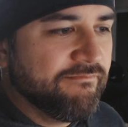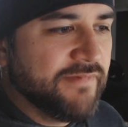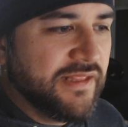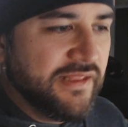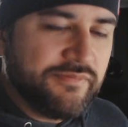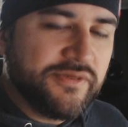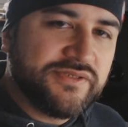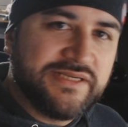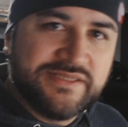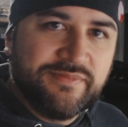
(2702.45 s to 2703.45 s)

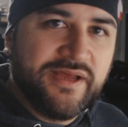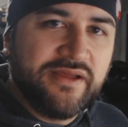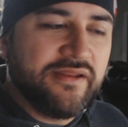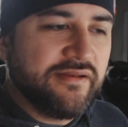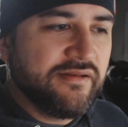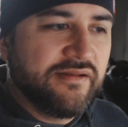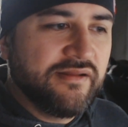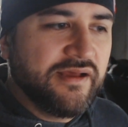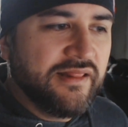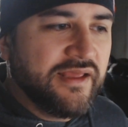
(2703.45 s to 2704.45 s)
most things about it.
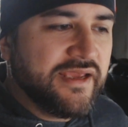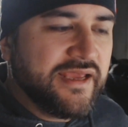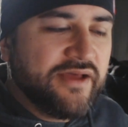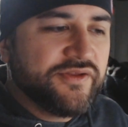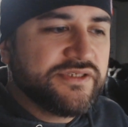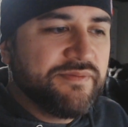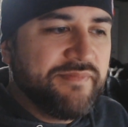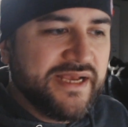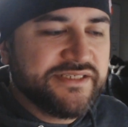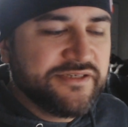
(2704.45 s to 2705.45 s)
I like how there's a
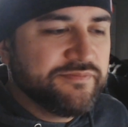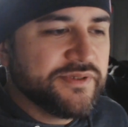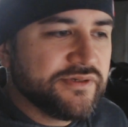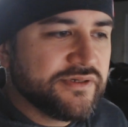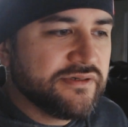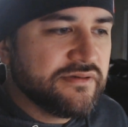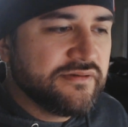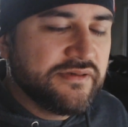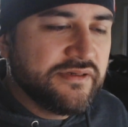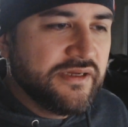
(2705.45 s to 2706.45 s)
master builder.
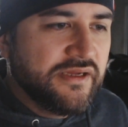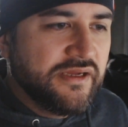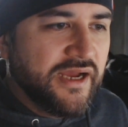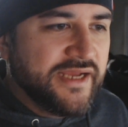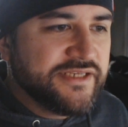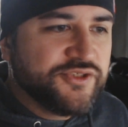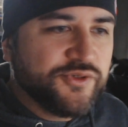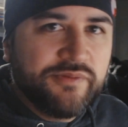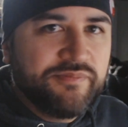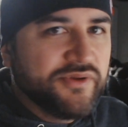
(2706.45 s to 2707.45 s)
I
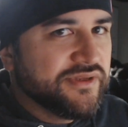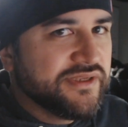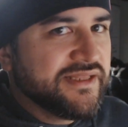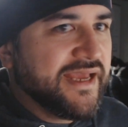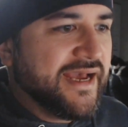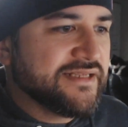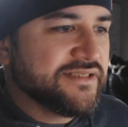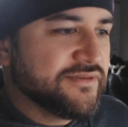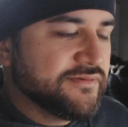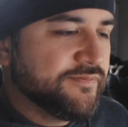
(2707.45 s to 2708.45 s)
enjoy building the
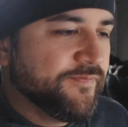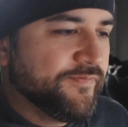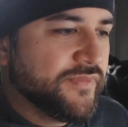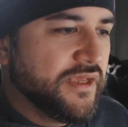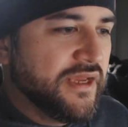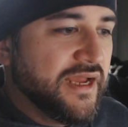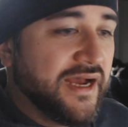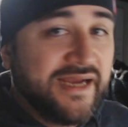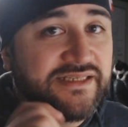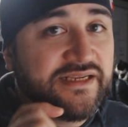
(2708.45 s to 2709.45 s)
castle.
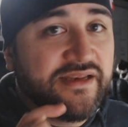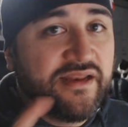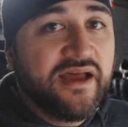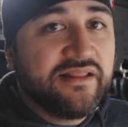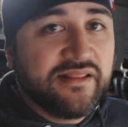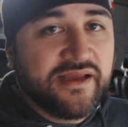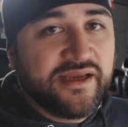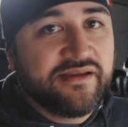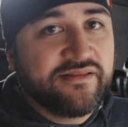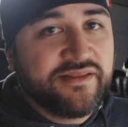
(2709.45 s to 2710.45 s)
I did not
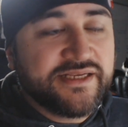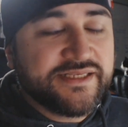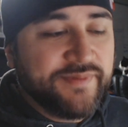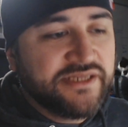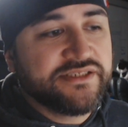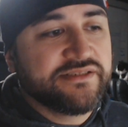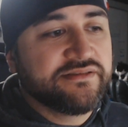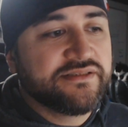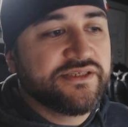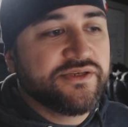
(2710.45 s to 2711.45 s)
like the
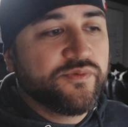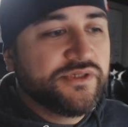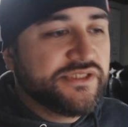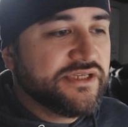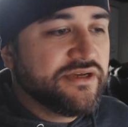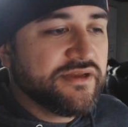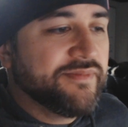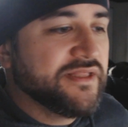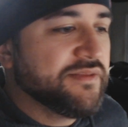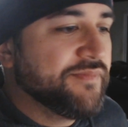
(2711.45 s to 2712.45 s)
expansion. So we're just talking
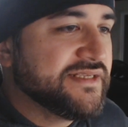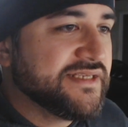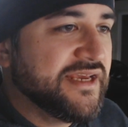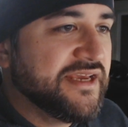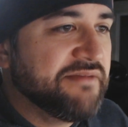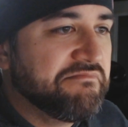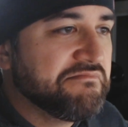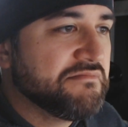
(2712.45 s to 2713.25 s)
about the base game.